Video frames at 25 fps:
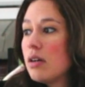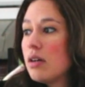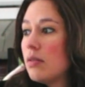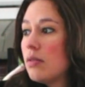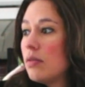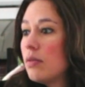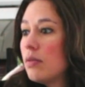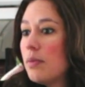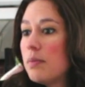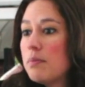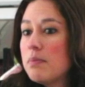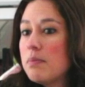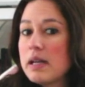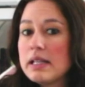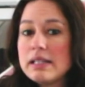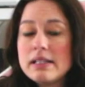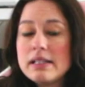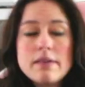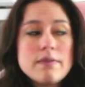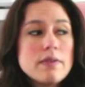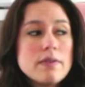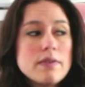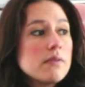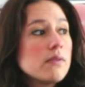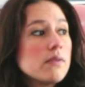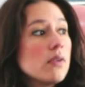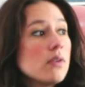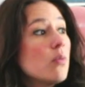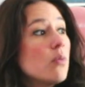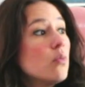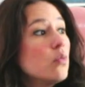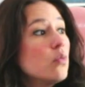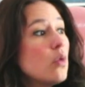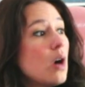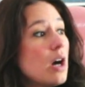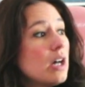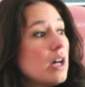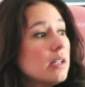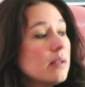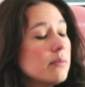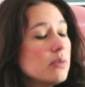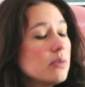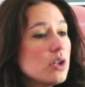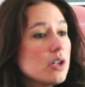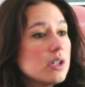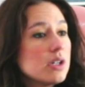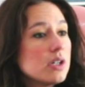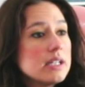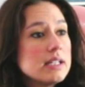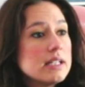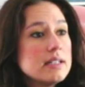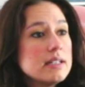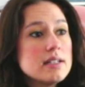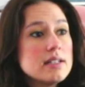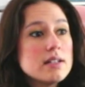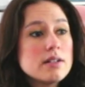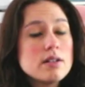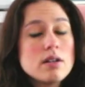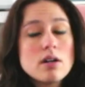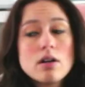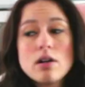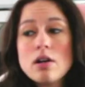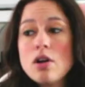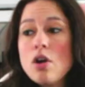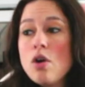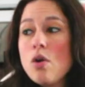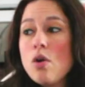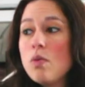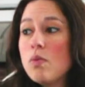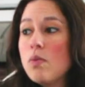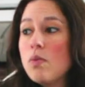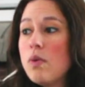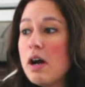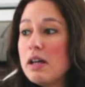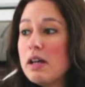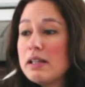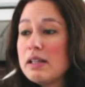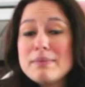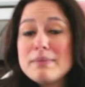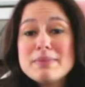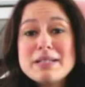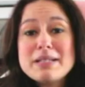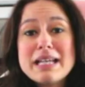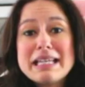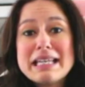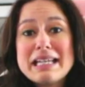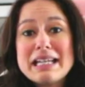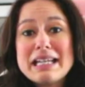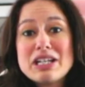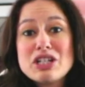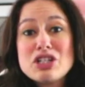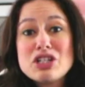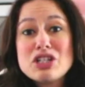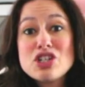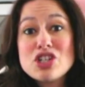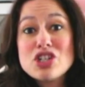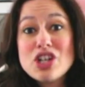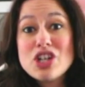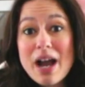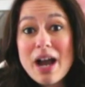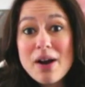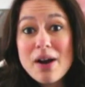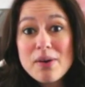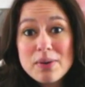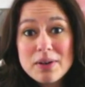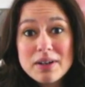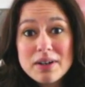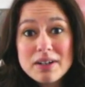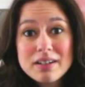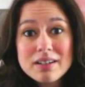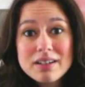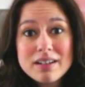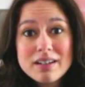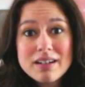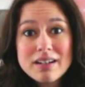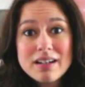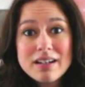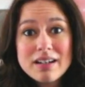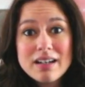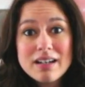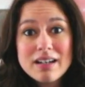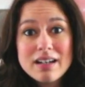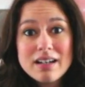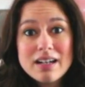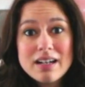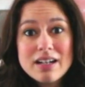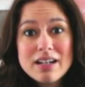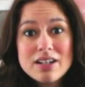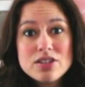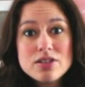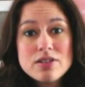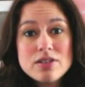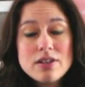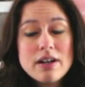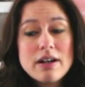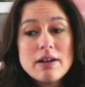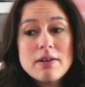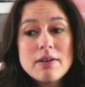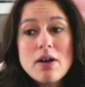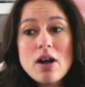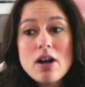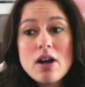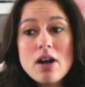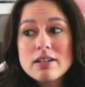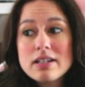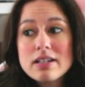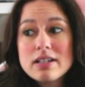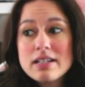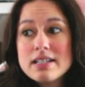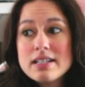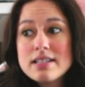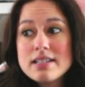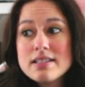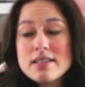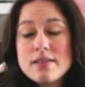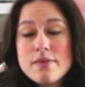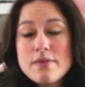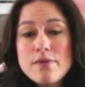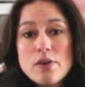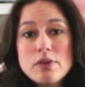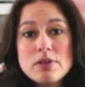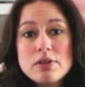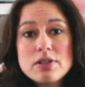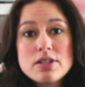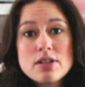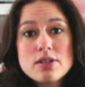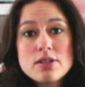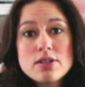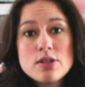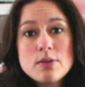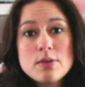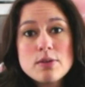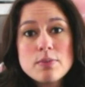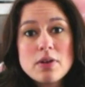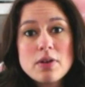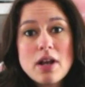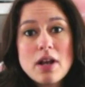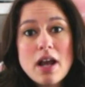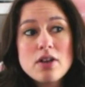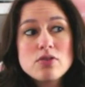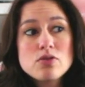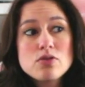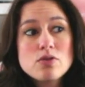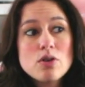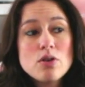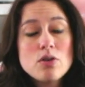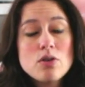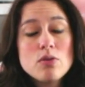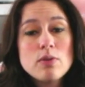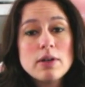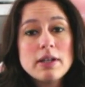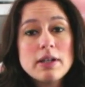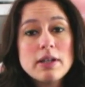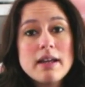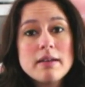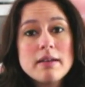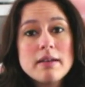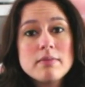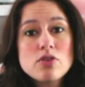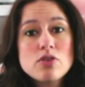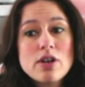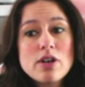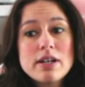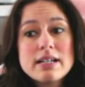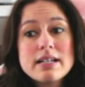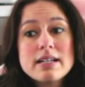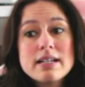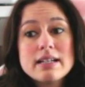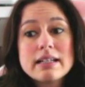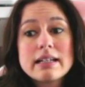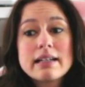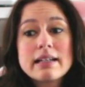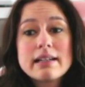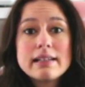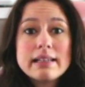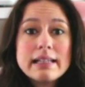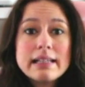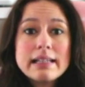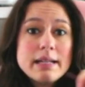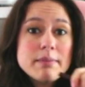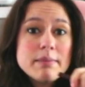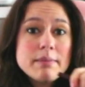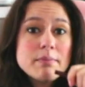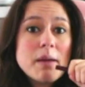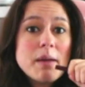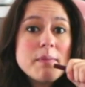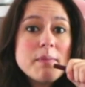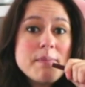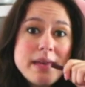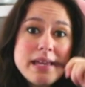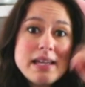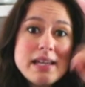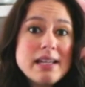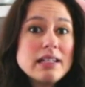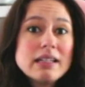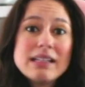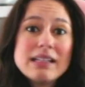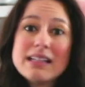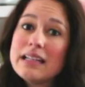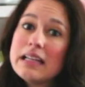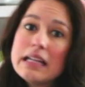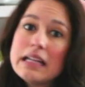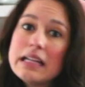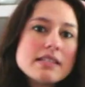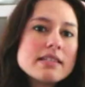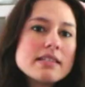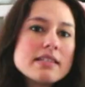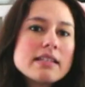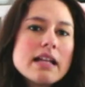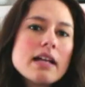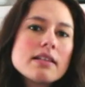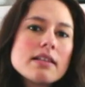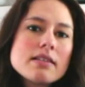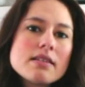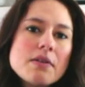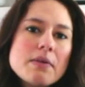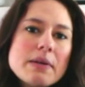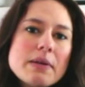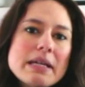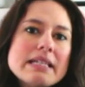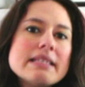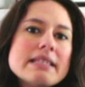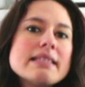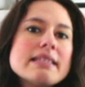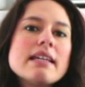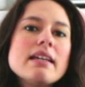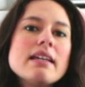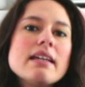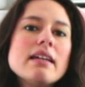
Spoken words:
my living room while I'm cooking dinner, while I'm taking a shower. Do you know how hard it is to focus on Supernatural while I am trying to clean my bean? It's not so easy.